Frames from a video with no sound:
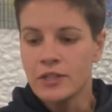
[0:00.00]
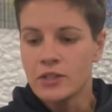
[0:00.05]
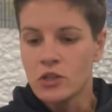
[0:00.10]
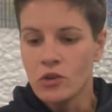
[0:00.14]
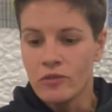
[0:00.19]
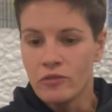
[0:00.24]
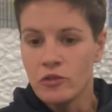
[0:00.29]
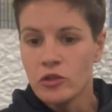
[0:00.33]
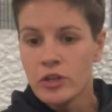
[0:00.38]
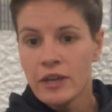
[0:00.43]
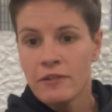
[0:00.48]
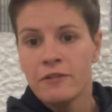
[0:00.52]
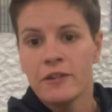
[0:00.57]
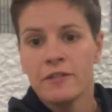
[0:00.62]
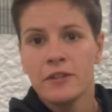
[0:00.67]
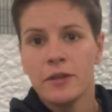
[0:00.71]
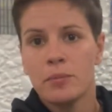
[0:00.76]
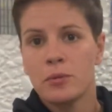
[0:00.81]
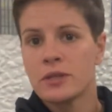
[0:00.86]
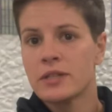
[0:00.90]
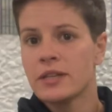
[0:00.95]
So if you give
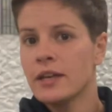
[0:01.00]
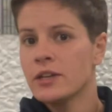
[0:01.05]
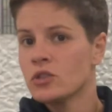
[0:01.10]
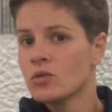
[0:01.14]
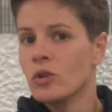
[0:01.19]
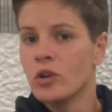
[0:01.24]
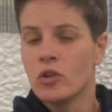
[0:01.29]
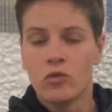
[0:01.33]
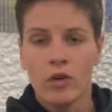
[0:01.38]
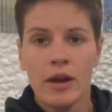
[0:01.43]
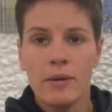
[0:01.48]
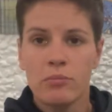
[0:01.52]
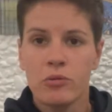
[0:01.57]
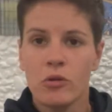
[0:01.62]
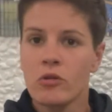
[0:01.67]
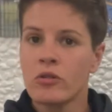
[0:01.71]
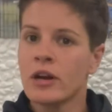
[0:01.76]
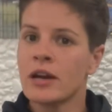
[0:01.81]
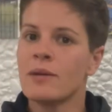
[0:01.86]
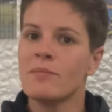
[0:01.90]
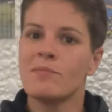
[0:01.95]
50% to a great
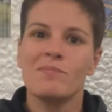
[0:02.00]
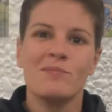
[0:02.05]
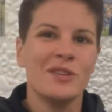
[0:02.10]
program,